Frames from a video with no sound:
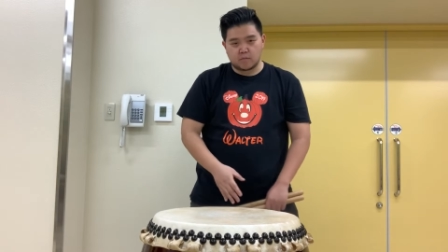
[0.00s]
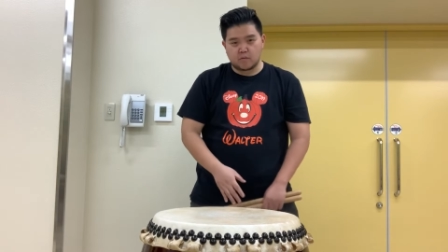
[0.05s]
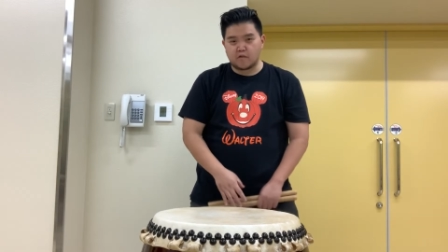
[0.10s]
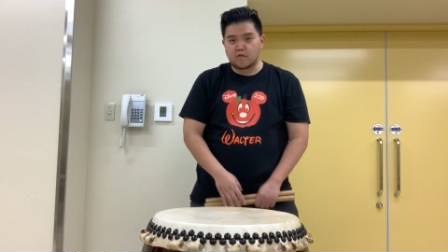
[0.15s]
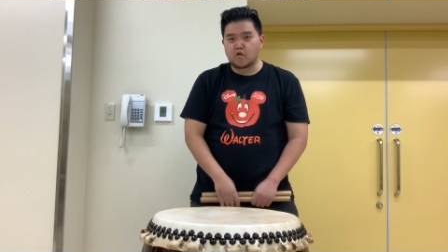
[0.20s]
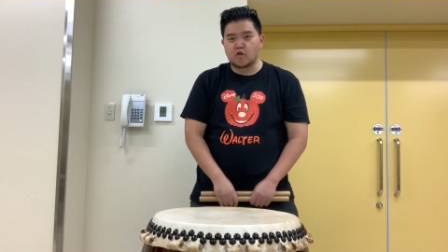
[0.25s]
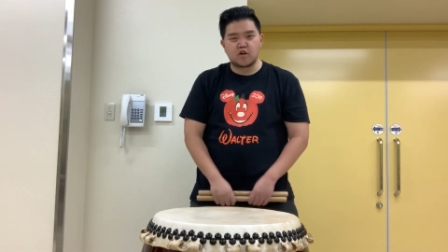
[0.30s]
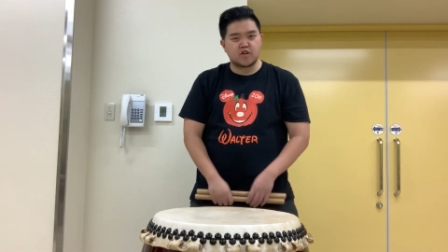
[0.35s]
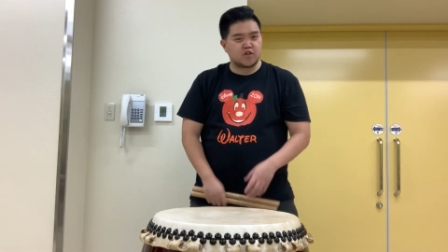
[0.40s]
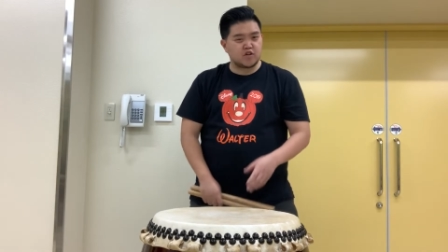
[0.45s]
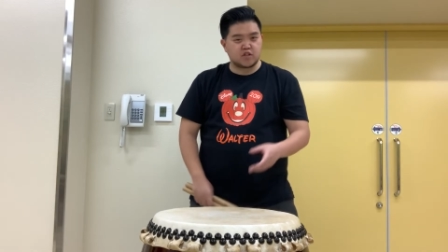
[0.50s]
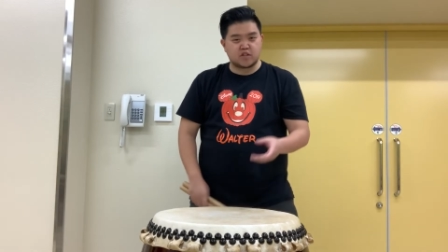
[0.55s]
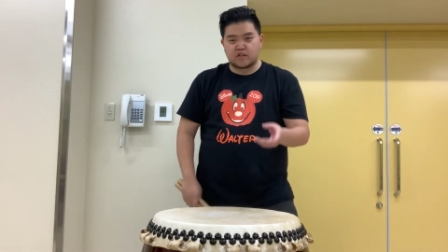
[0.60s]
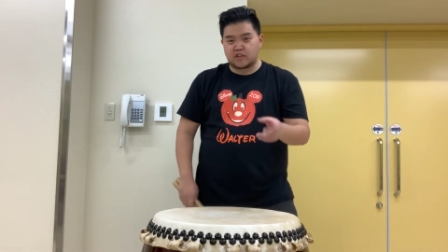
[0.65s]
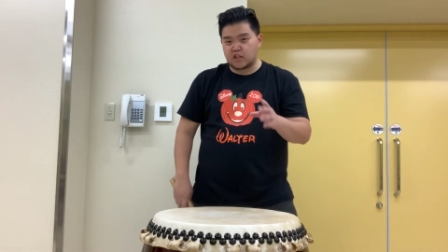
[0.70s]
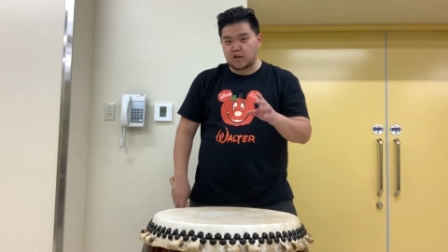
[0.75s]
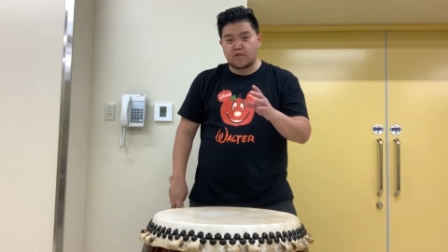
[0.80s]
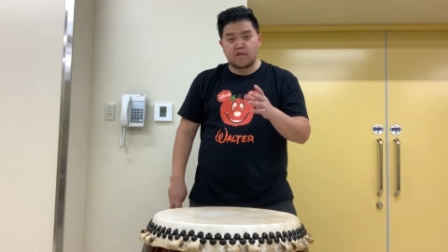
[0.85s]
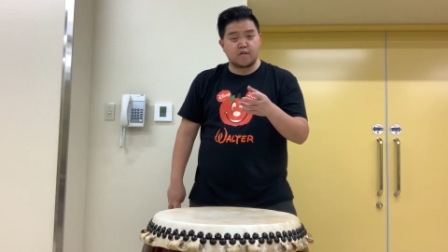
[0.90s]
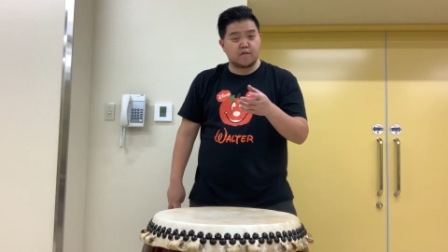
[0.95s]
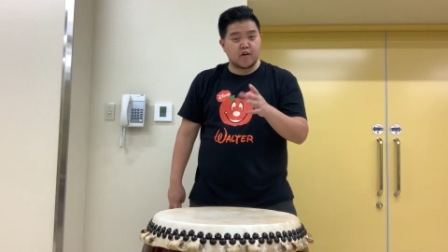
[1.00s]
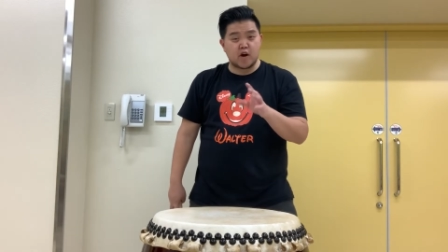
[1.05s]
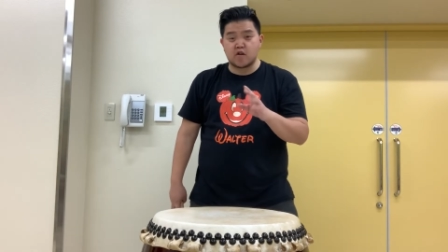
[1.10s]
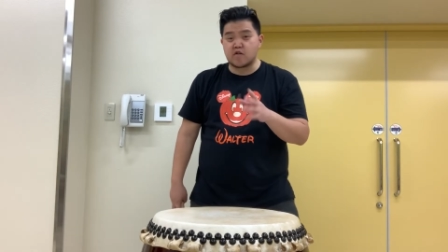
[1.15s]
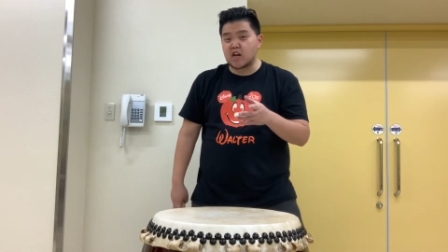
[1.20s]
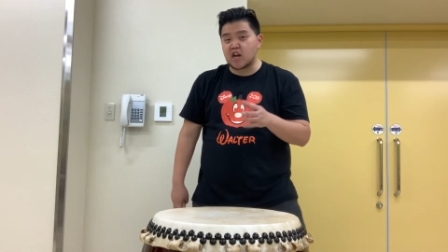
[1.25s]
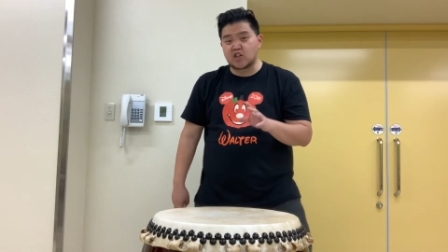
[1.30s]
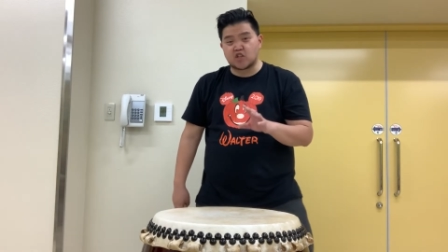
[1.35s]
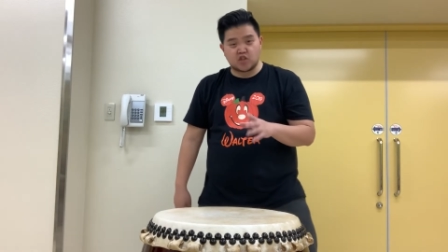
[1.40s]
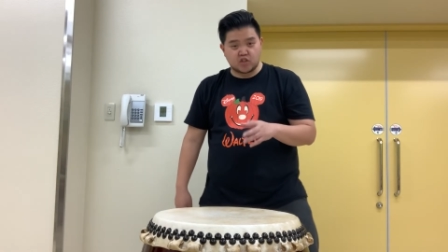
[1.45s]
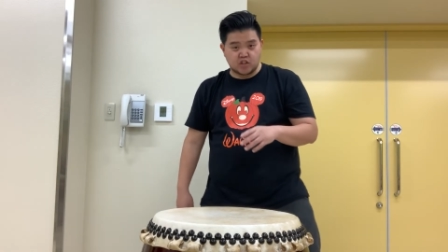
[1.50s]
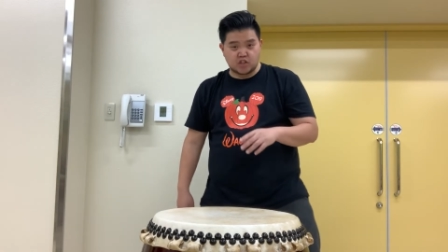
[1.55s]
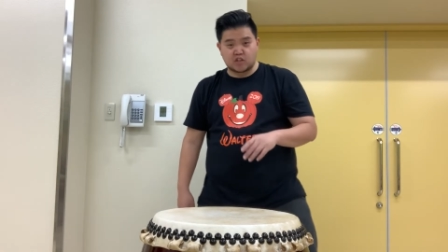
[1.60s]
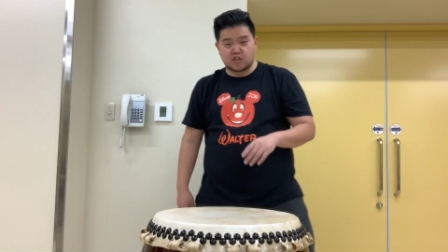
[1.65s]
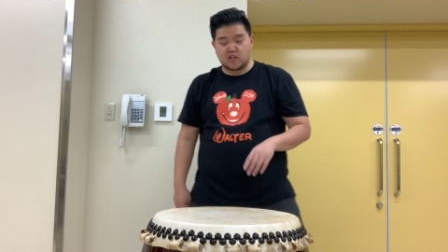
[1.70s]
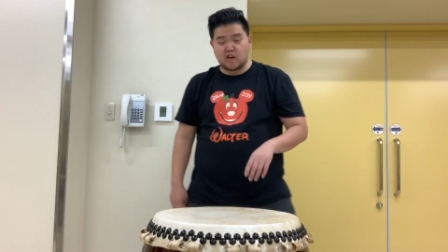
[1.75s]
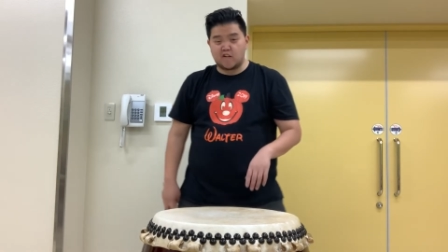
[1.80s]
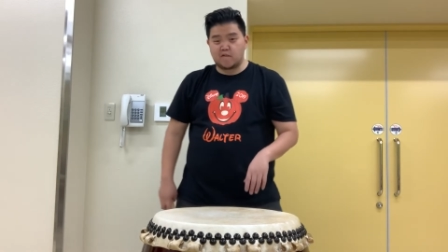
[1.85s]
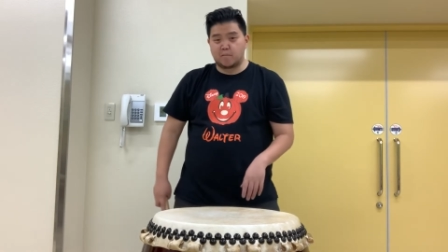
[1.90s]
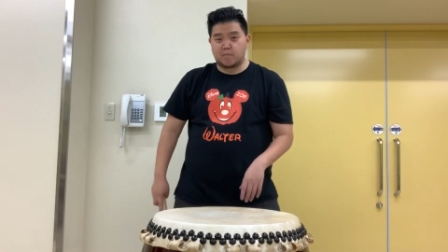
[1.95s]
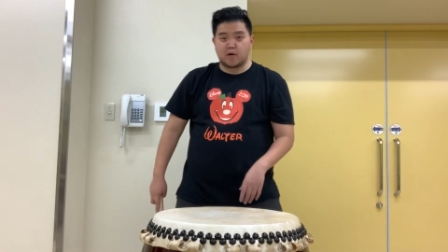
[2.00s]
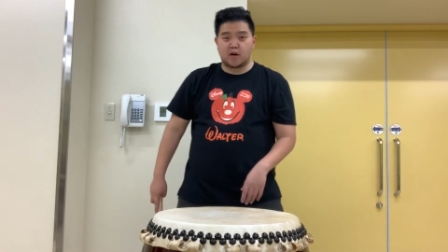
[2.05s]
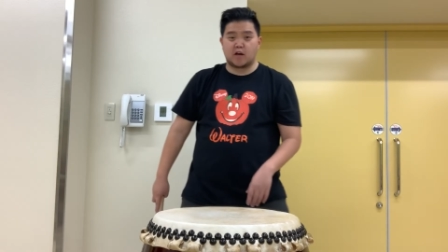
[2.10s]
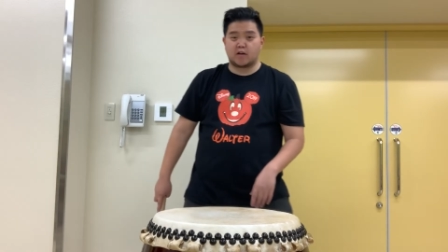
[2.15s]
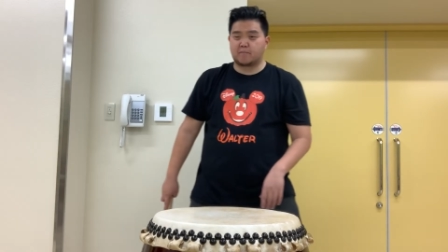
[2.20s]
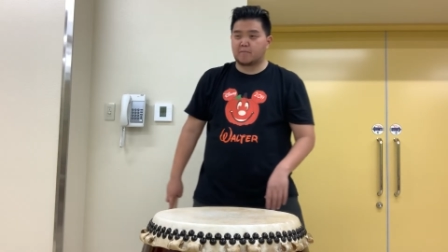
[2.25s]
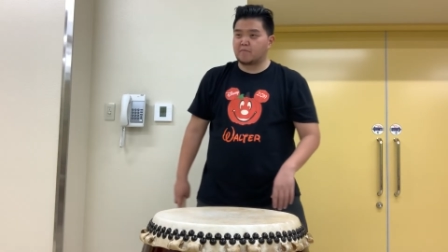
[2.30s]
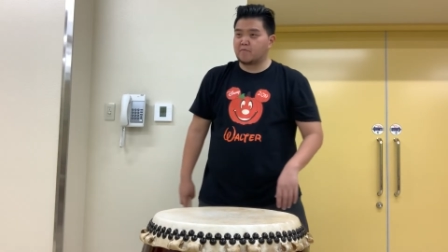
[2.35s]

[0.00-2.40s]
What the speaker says: Of course, there's different variations and stuff, but